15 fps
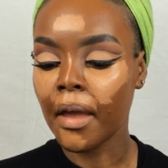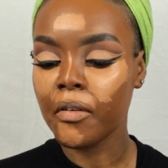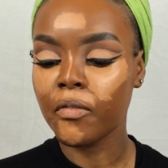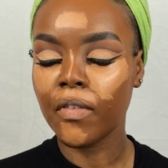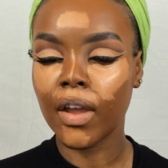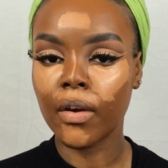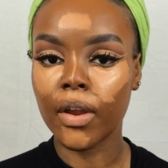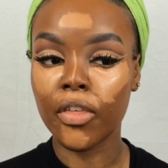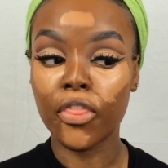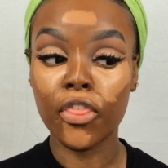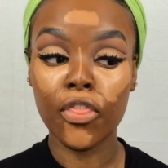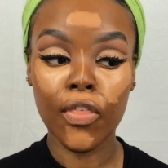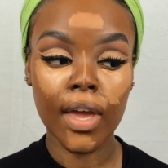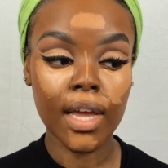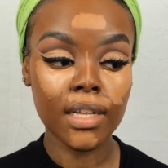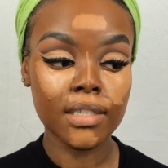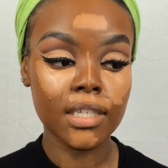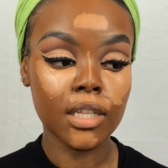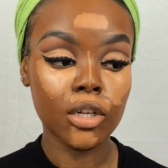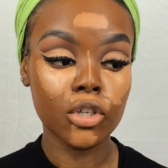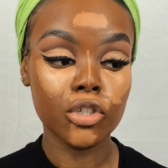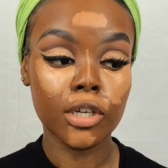a very thick
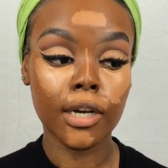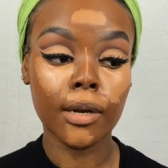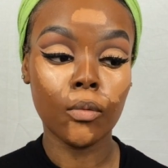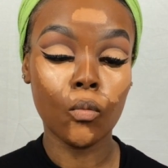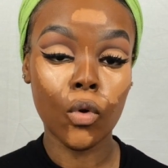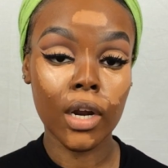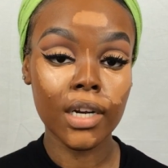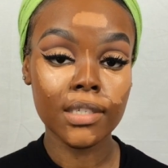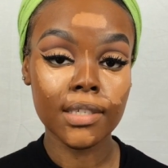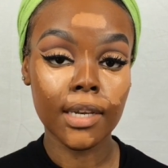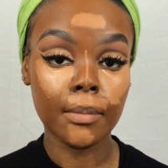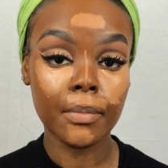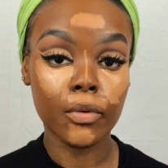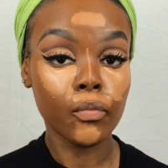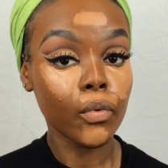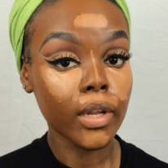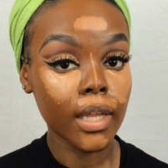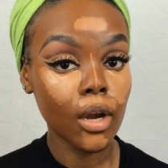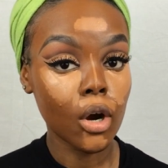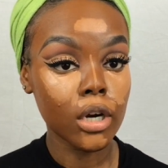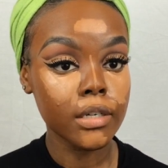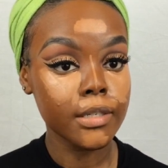concealer is one, it's going to be really
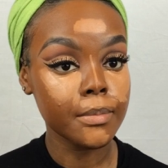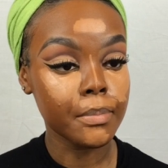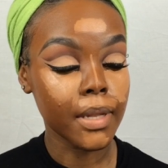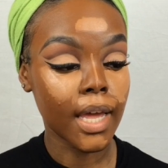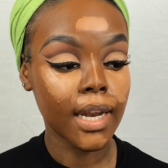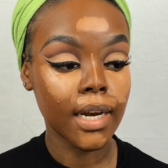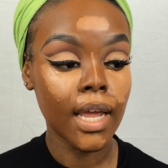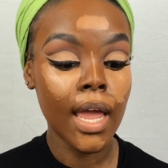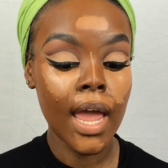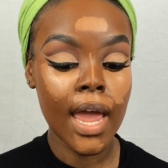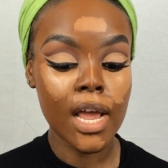hard to blend,